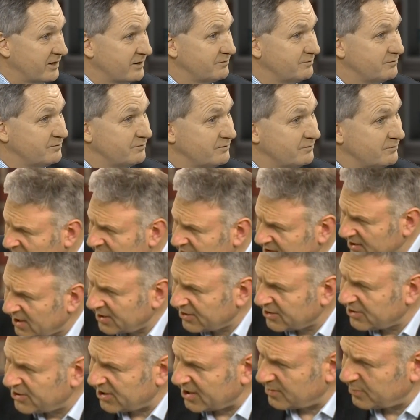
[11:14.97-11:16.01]
There are significant
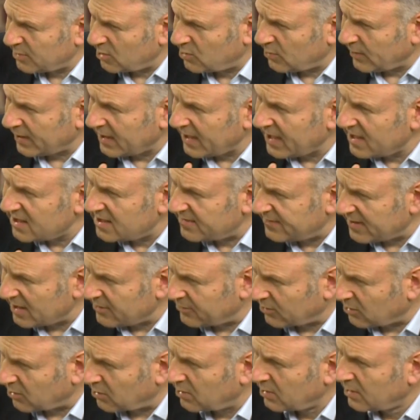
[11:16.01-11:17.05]
synergies between
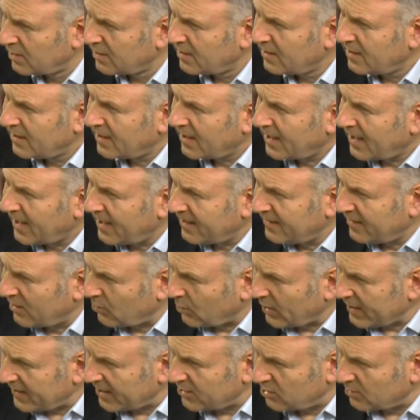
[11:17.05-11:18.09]
hVIVO and
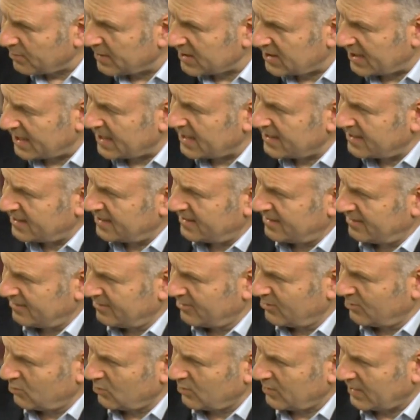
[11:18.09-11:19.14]
the way they do business,
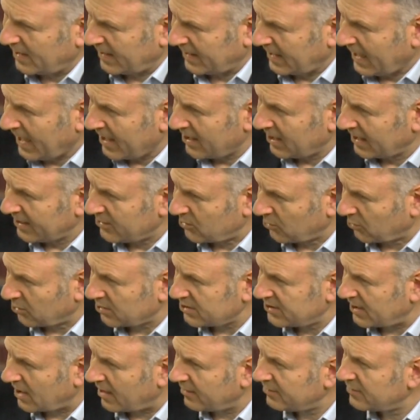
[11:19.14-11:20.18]
the early
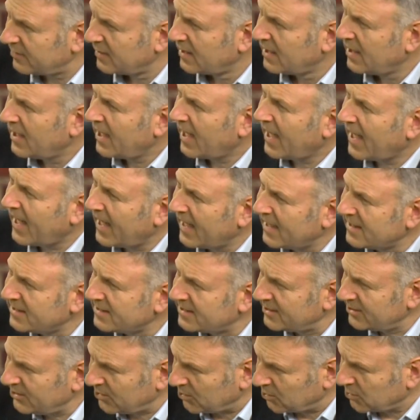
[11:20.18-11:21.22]
door stuff,
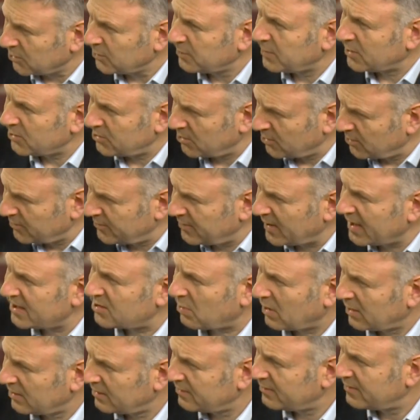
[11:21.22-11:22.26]
and you, because you do
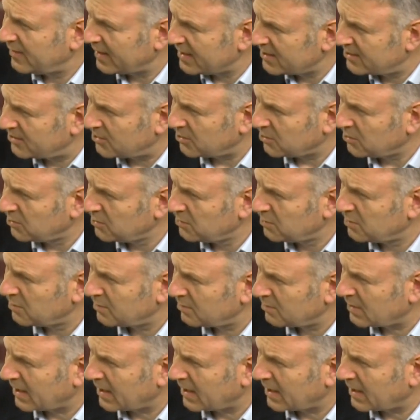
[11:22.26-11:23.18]
phase 1, phase 2.